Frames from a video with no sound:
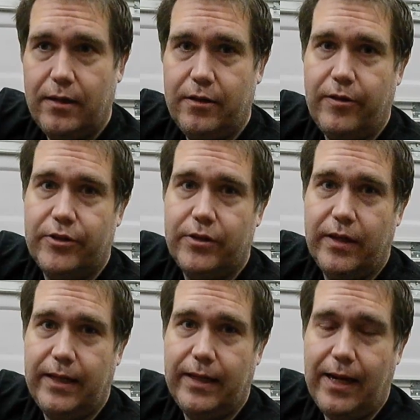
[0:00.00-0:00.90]
to
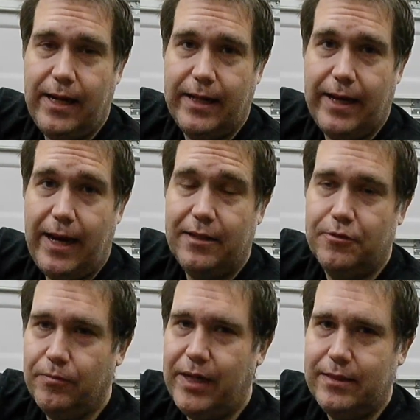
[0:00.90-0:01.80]
start igniting the gas.
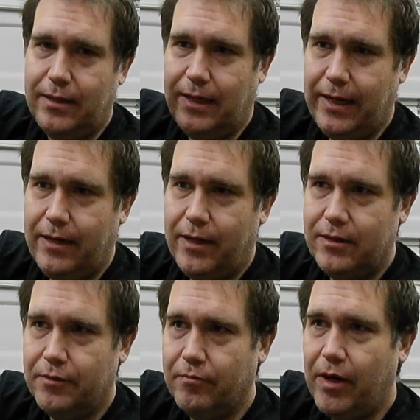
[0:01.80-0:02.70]
The reason it get,
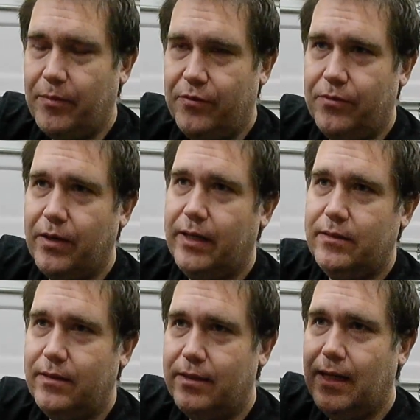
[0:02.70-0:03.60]
does it right before it gets
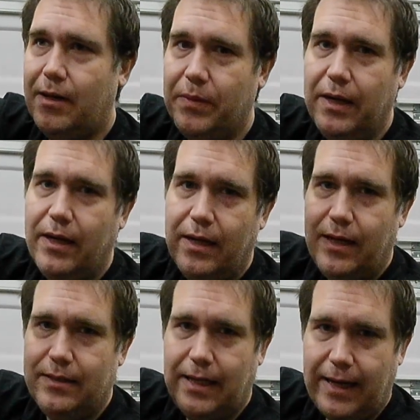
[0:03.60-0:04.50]
to the top
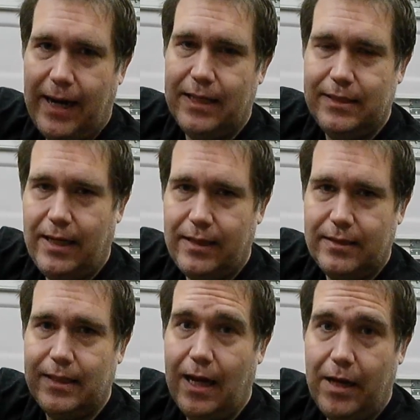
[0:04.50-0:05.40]
is that gas takes
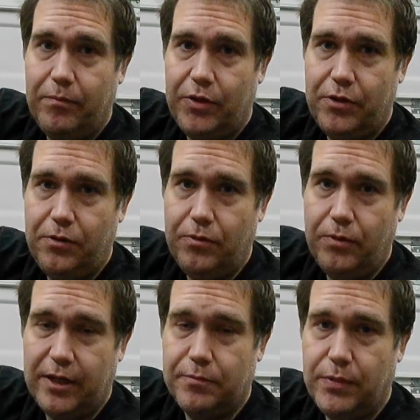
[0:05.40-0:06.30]
time to
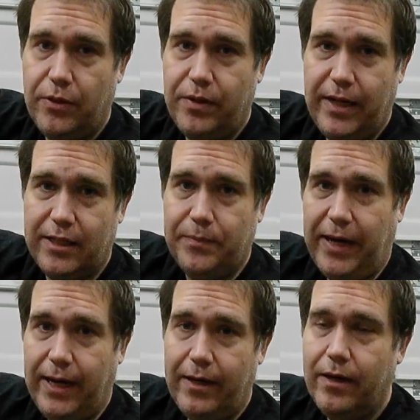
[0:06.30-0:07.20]
explode and
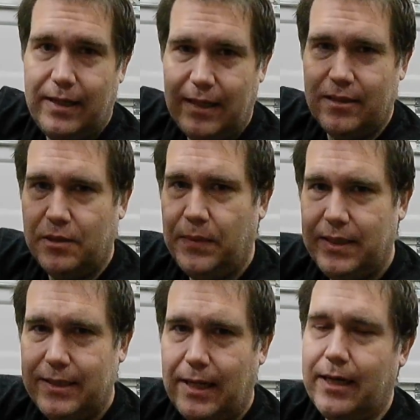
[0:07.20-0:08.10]
expand. It takes a split
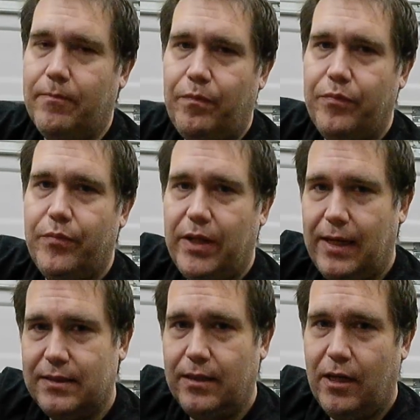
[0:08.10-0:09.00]
second, but
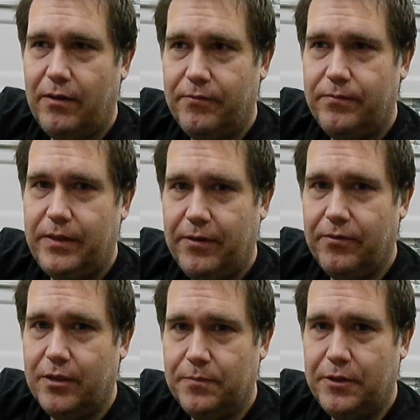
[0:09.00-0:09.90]
that's enough
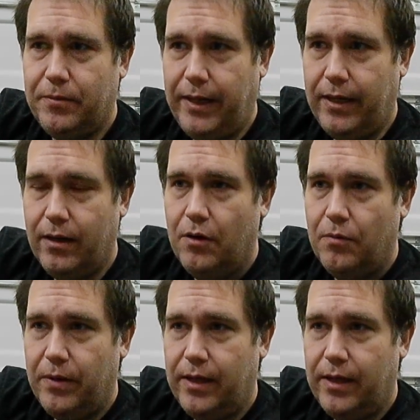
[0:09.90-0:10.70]
difference between when